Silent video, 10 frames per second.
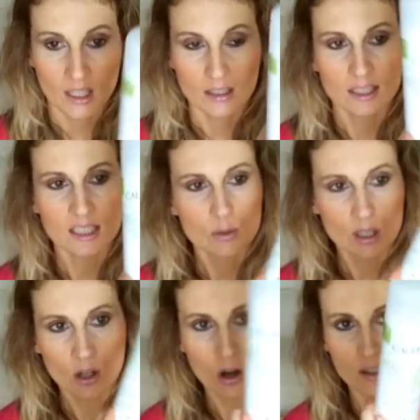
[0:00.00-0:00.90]
Uh, this
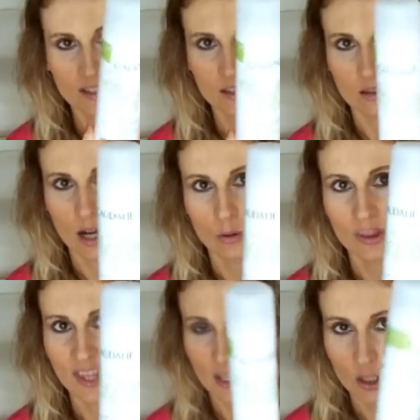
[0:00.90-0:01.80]
one costs
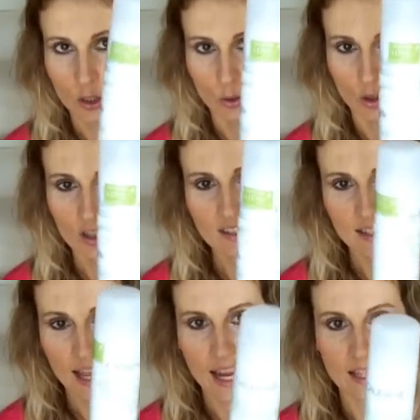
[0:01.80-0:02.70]
around ten euros,
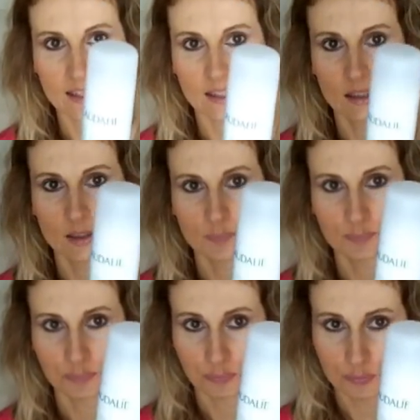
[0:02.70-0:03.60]
and
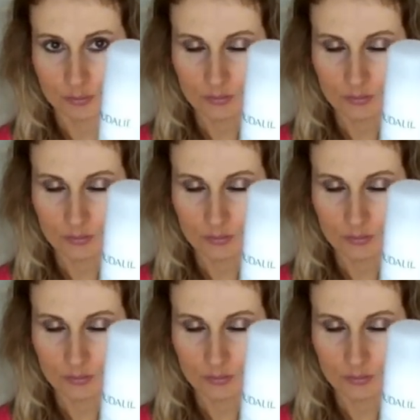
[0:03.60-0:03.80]
um,